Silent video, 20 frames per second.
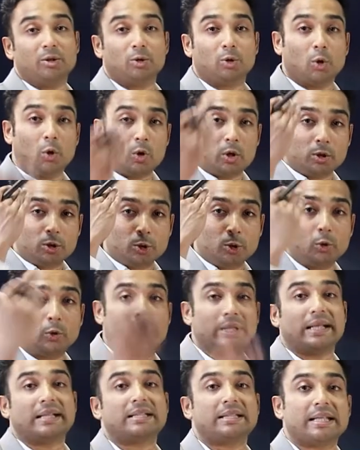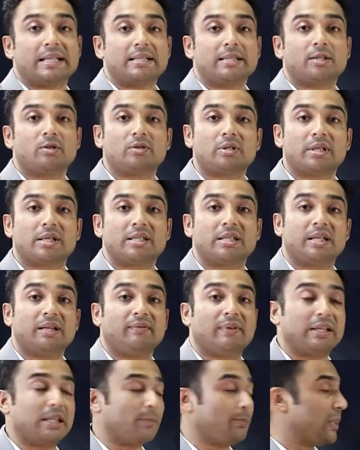You don't want to do an extensive surgery
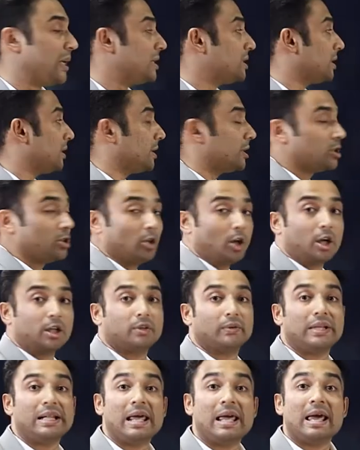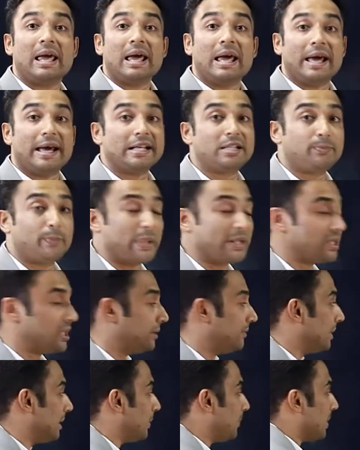when the patient is not well,
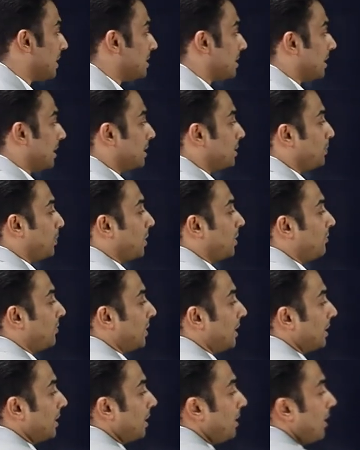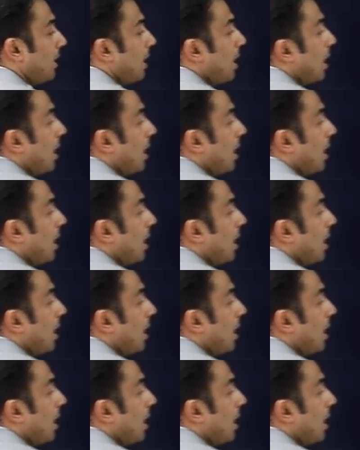especially when the patient has perforated.